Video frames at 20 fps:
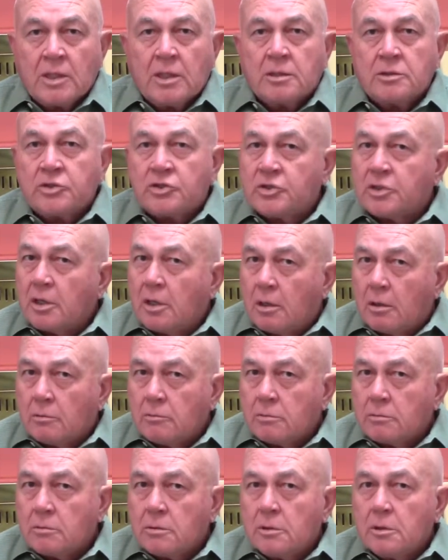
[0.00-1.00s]
So,
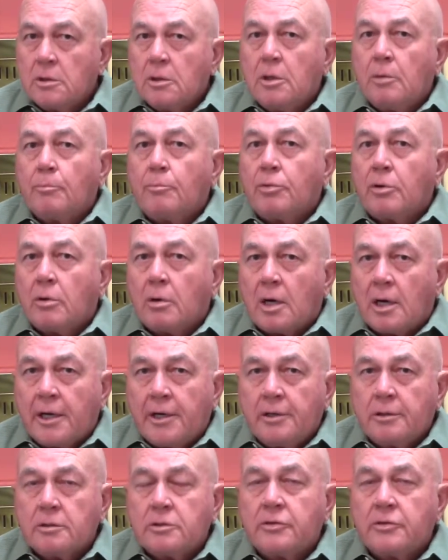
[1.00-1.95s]
prior